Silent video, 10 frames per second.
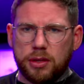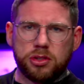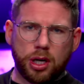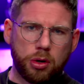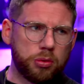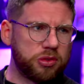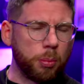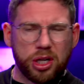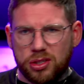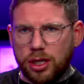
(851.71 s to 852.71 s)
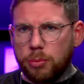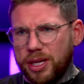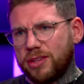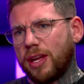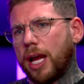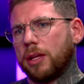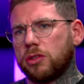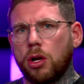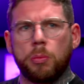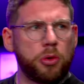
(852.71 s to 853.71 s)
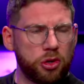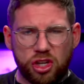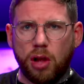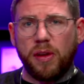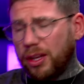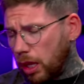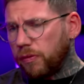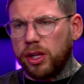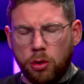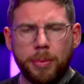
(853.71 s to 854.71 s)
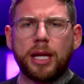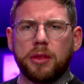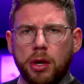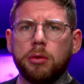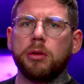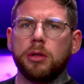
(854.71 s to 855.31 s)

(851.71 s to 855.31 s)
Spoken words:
So money's a little bit tight. So I'm going to shelf it. I'll definitely come back, though.